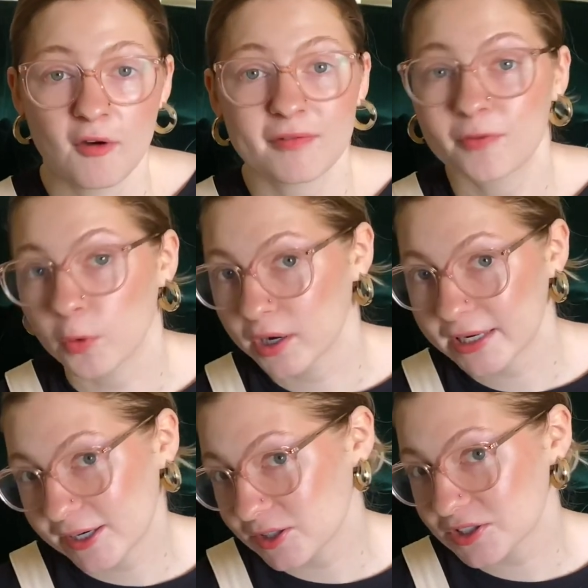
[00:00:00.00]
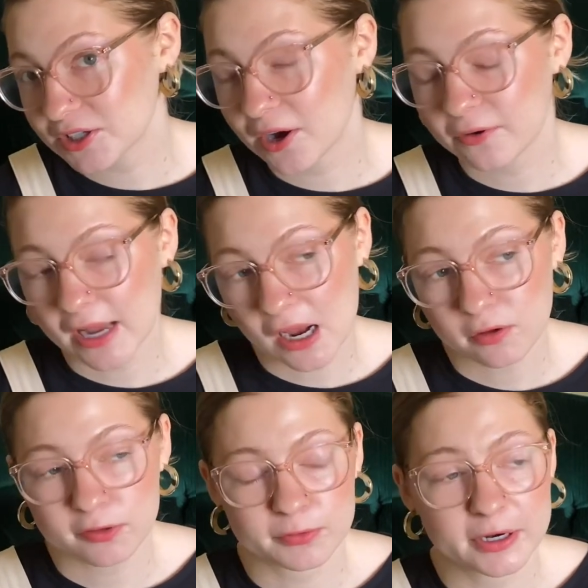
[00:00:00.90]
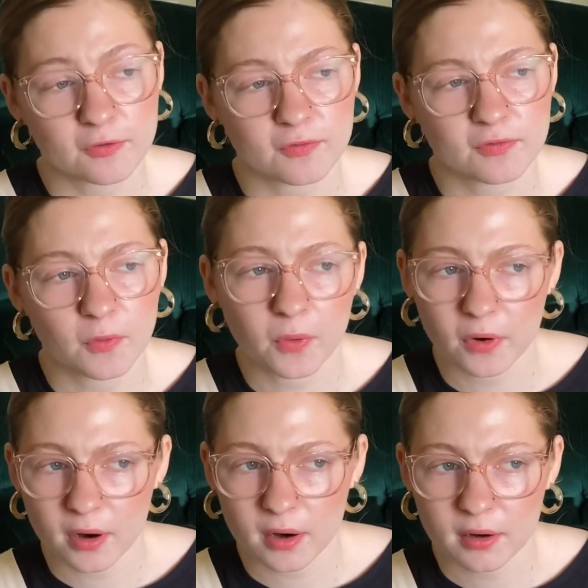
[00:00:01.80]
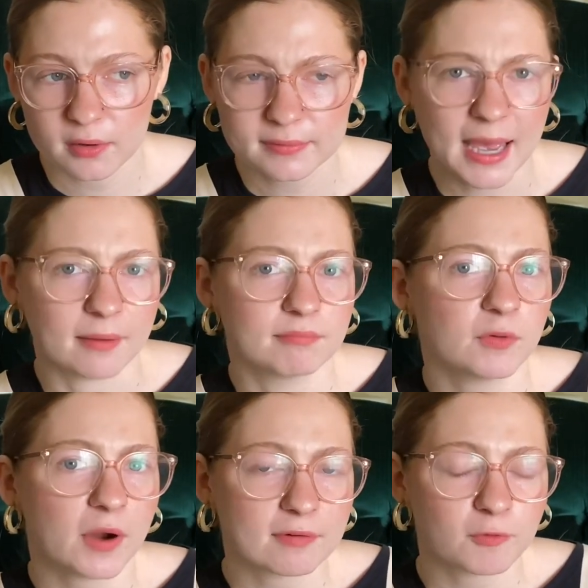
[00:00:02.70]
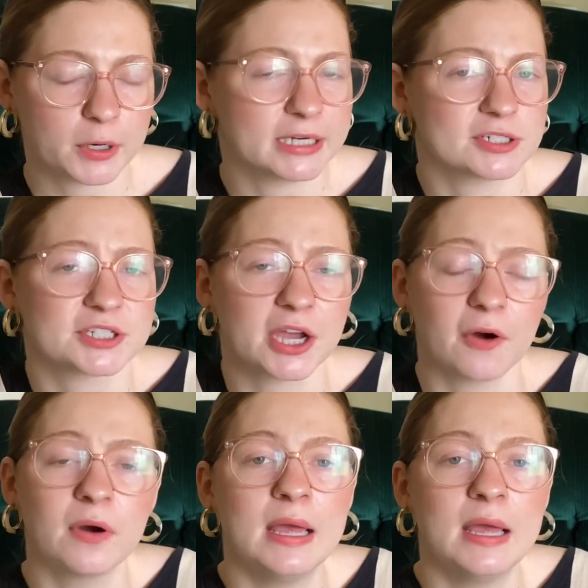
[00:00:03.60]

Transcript: 4 years ago now, 3 or 4, yeah, around 4 years ago.